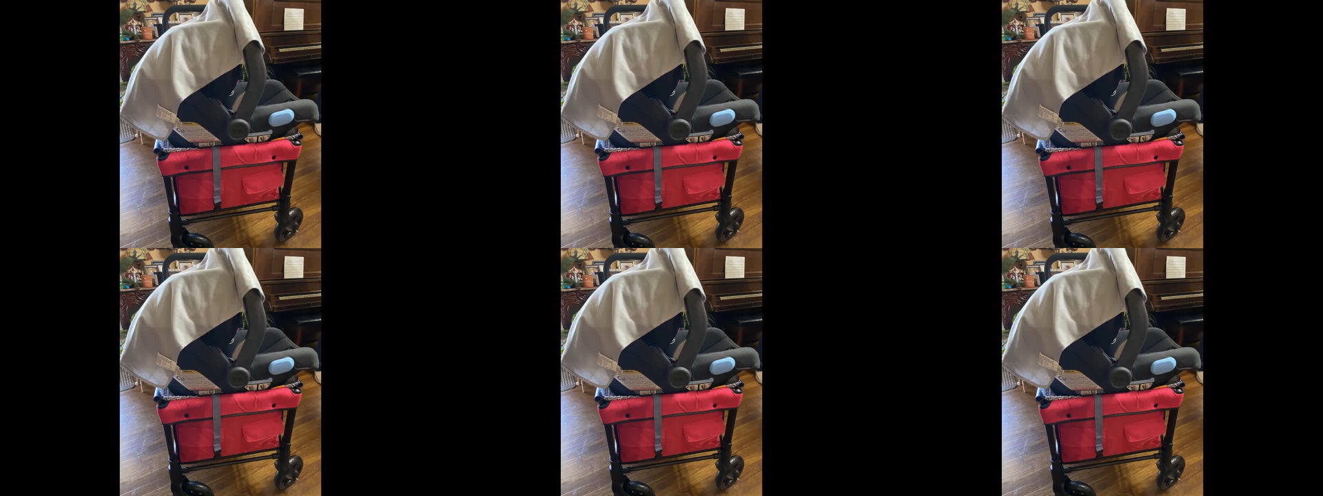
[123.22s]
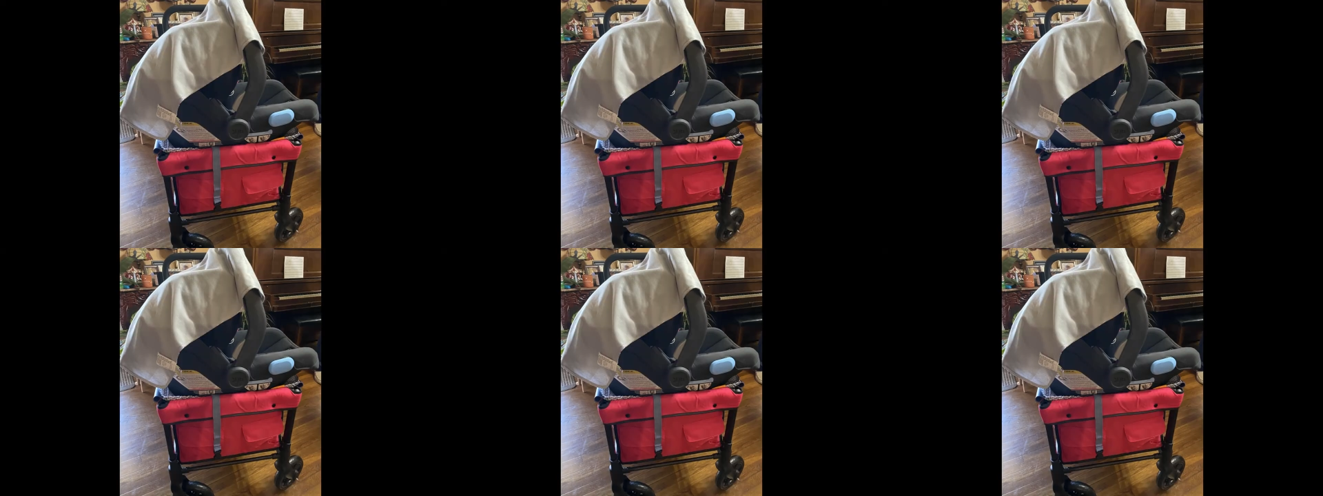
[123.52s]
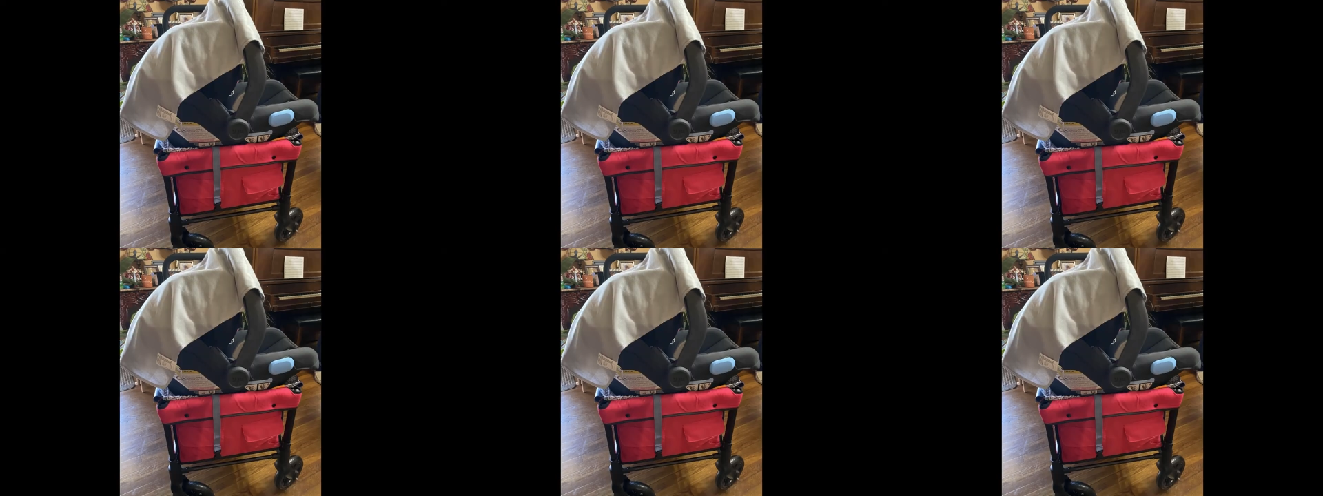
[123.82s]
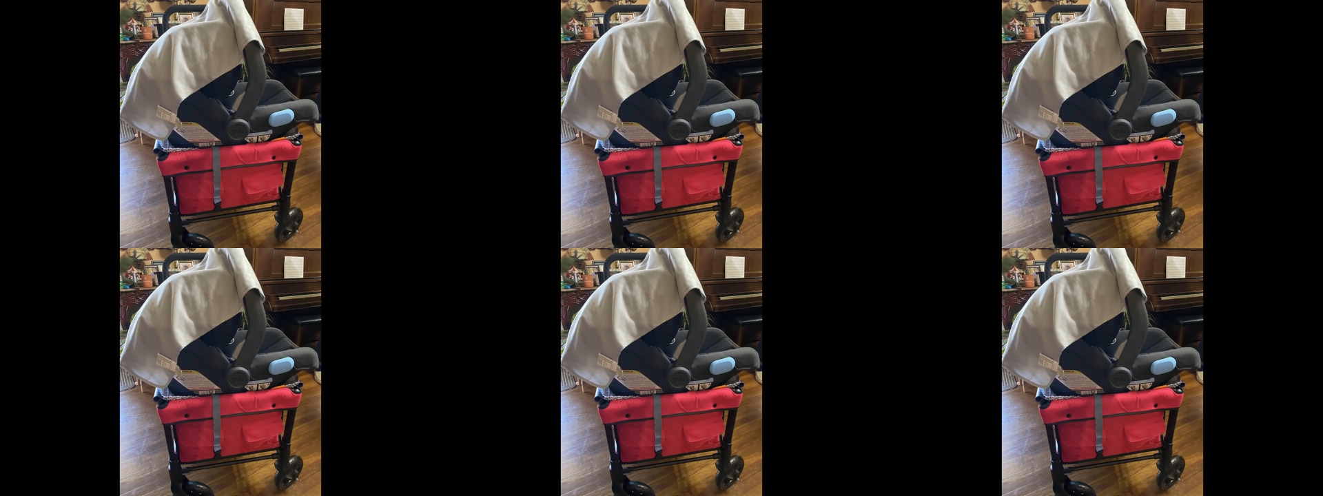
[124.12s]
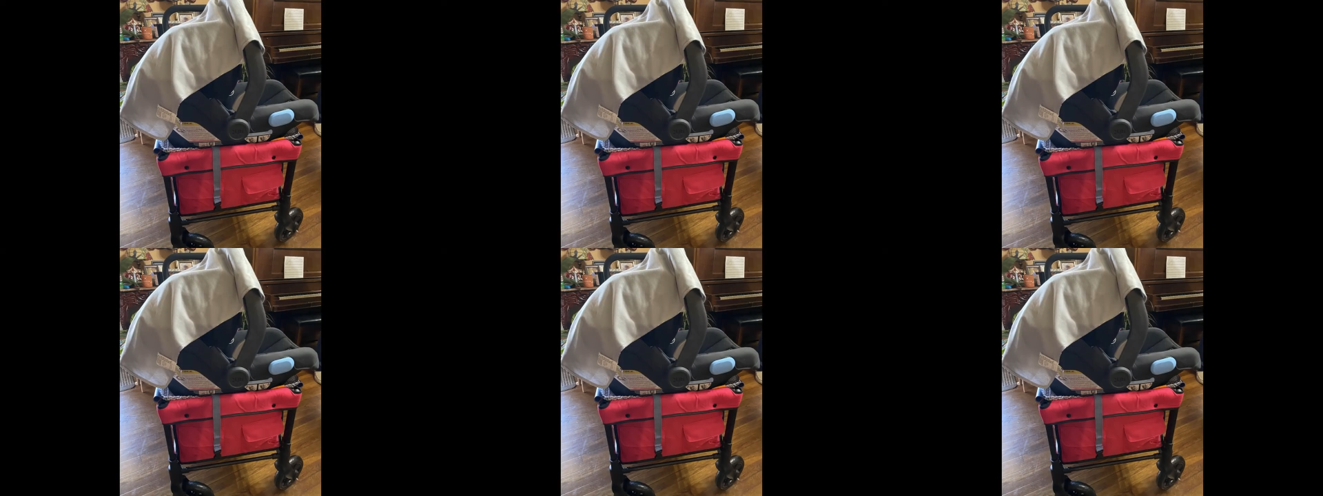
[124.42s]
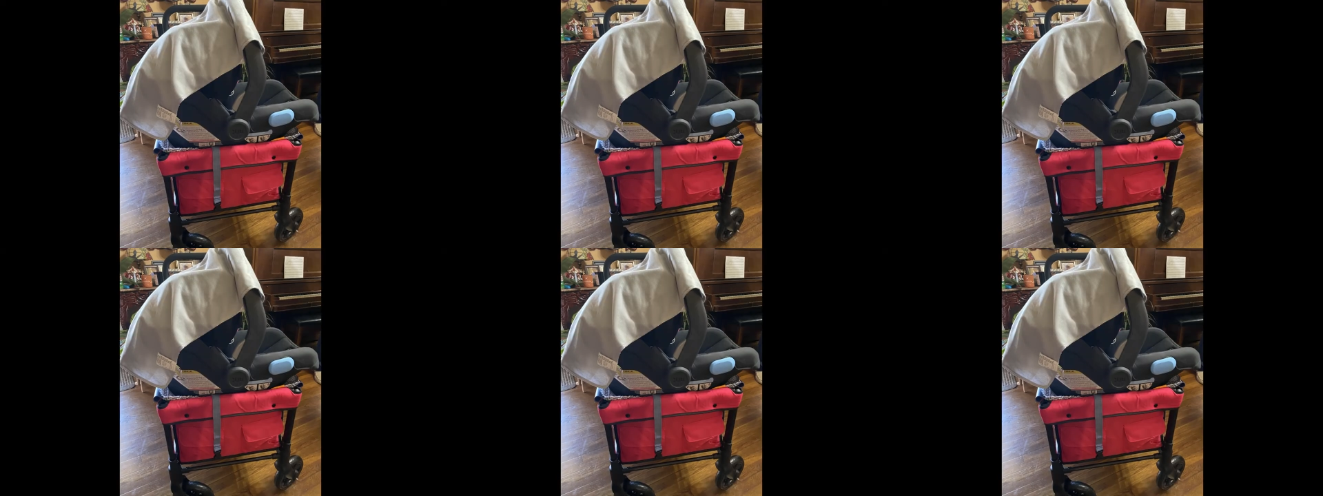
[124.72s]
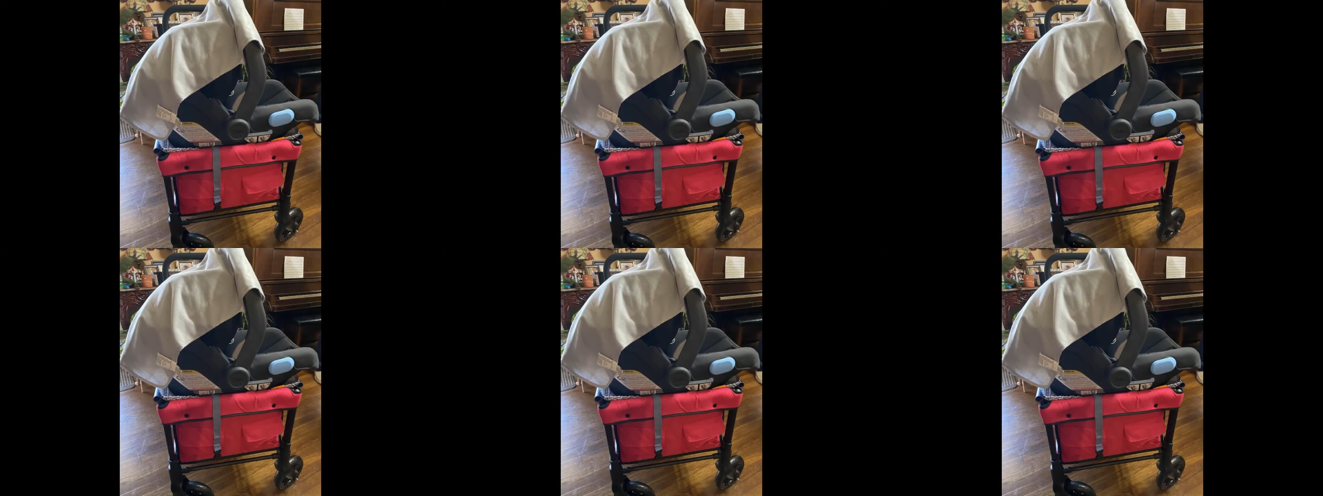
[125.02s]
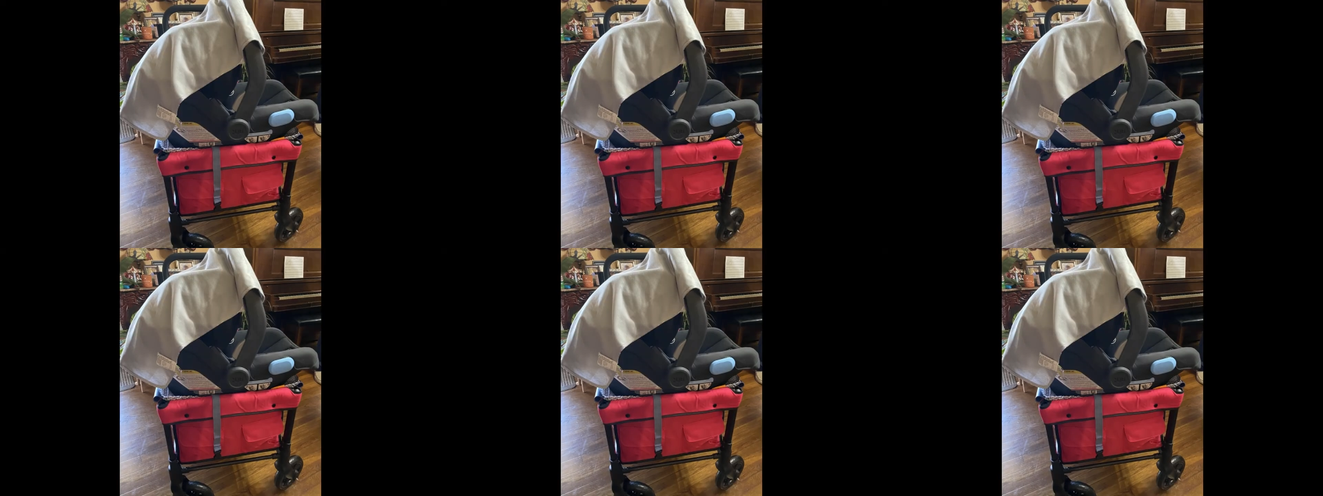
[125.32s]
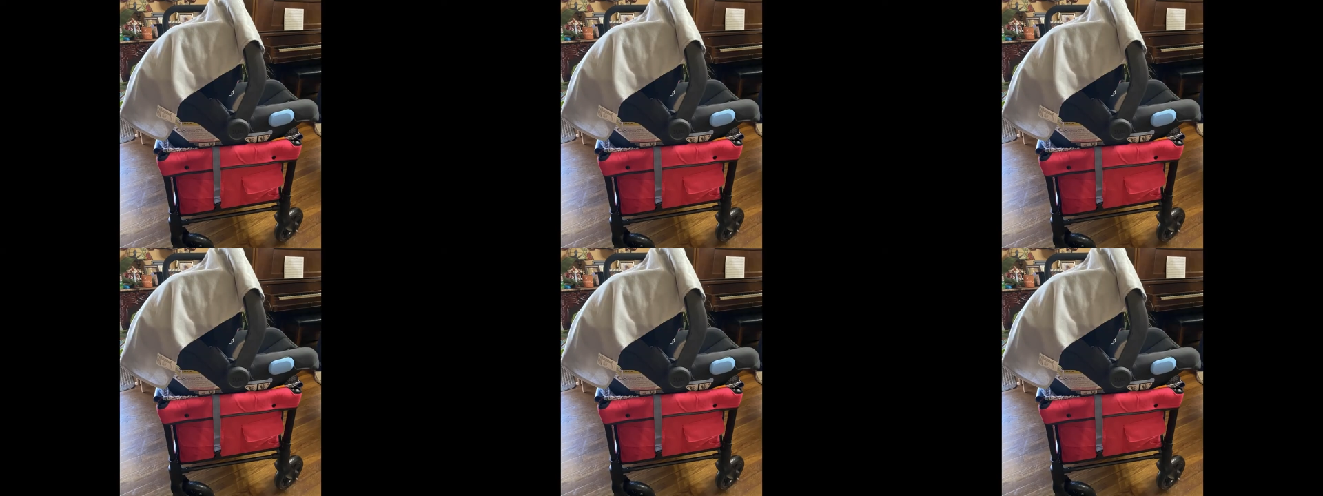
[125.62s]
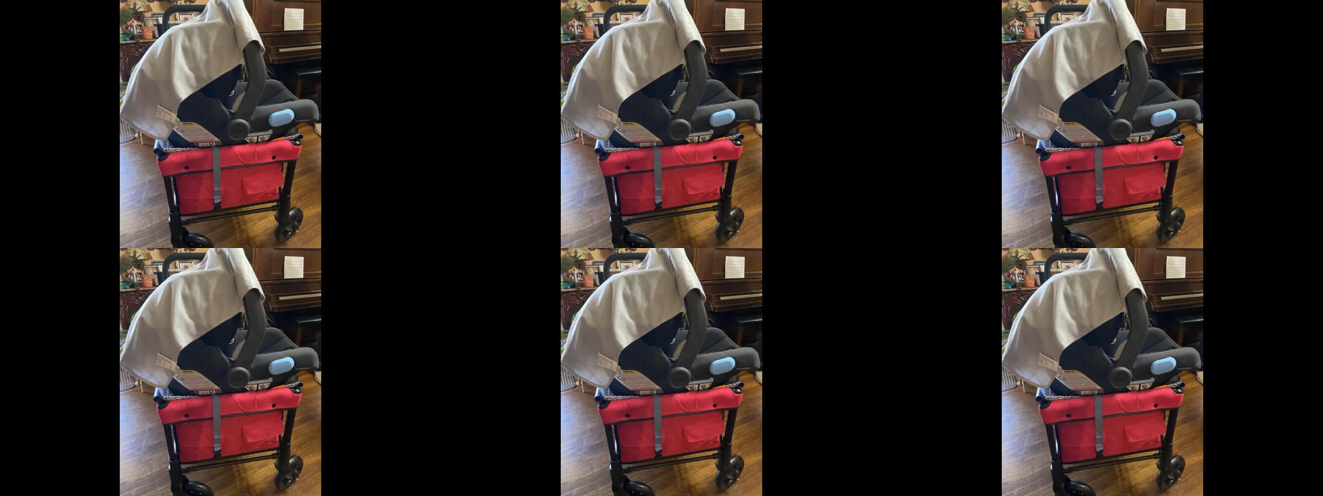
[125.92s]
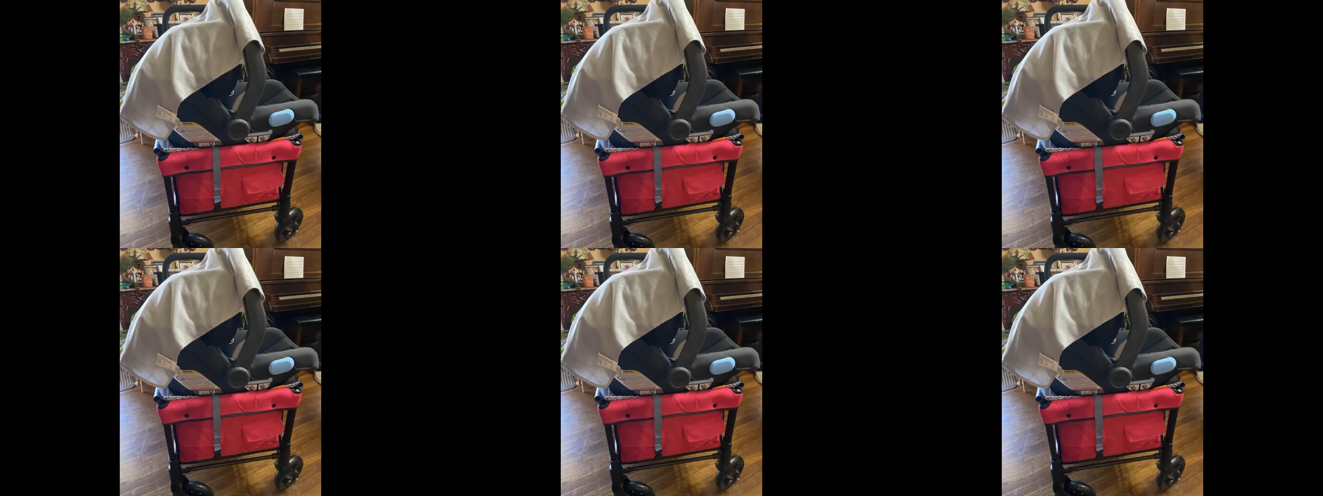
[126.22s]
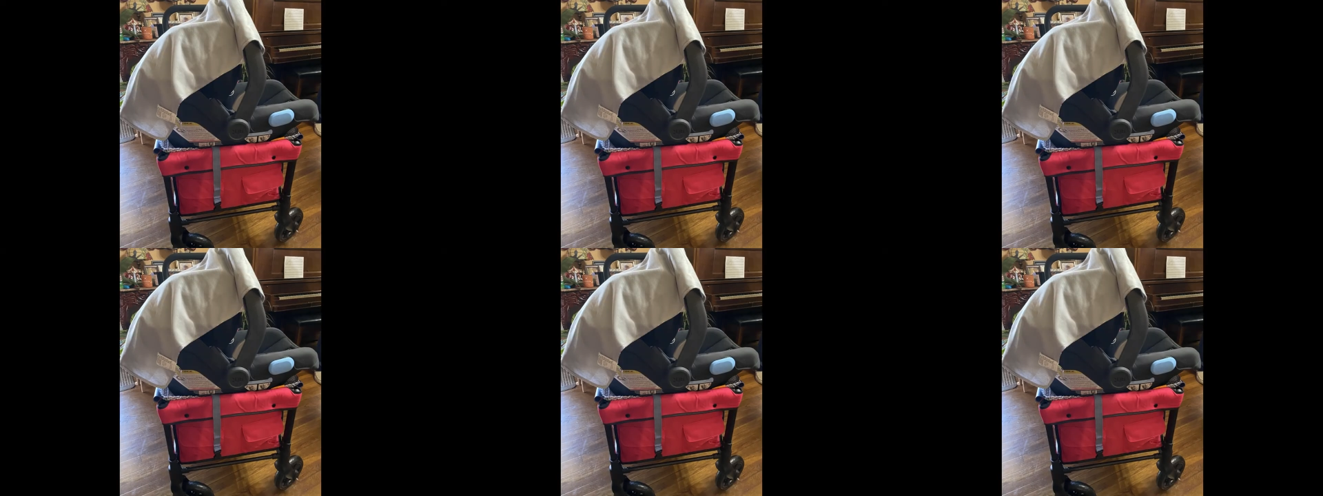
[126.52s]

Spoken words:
[unreadable: no face in view]